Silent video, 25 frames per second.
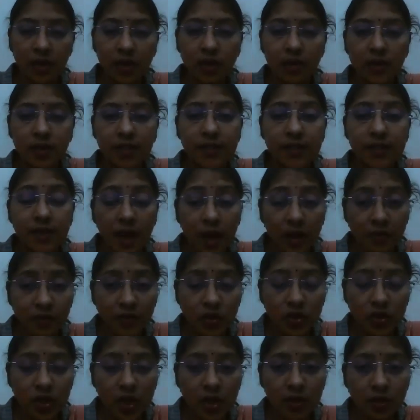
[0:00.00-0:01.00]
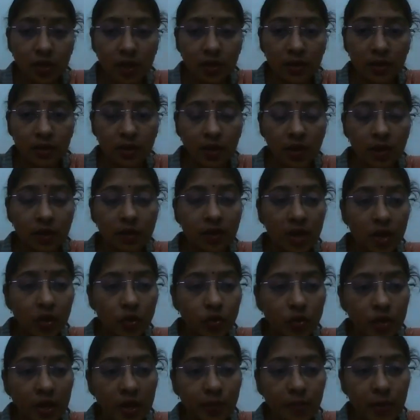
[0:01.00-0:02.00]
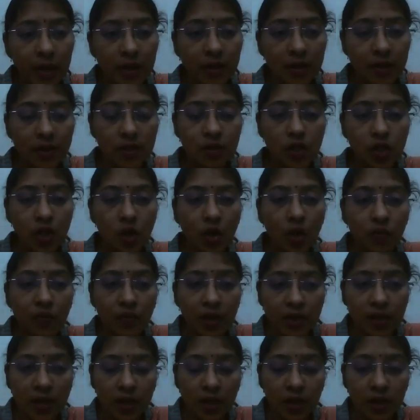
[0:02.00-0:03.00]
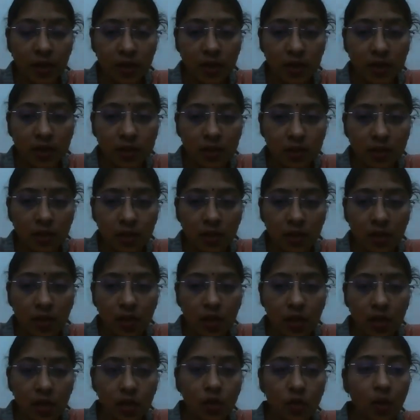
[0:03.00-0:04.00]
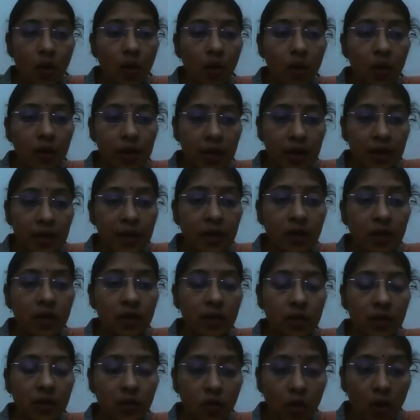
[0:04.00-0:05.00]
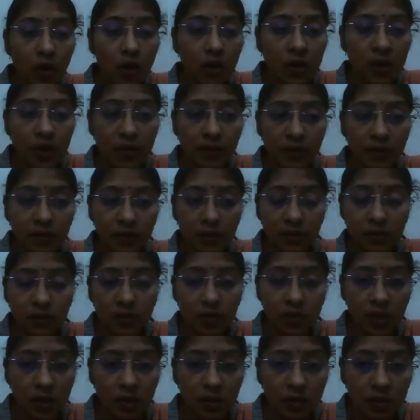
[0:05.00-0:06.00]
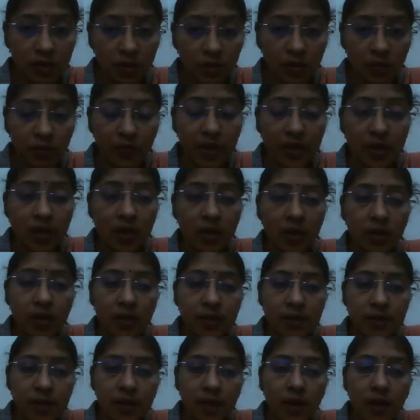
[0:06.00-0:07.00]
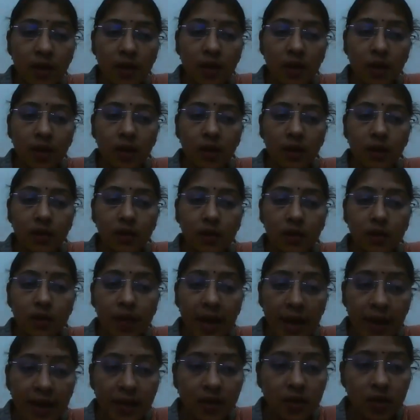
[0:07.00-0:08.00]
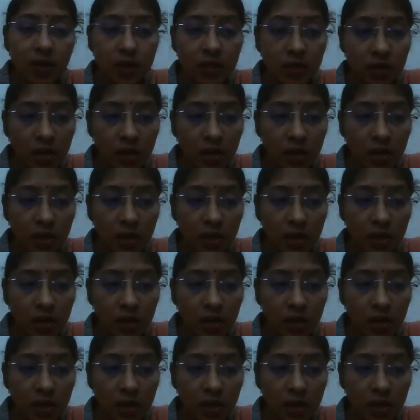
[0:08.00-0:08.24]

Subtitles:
whether it is live uterine intrauterine pregnancy or whether it is not in non-live or whether it is a dead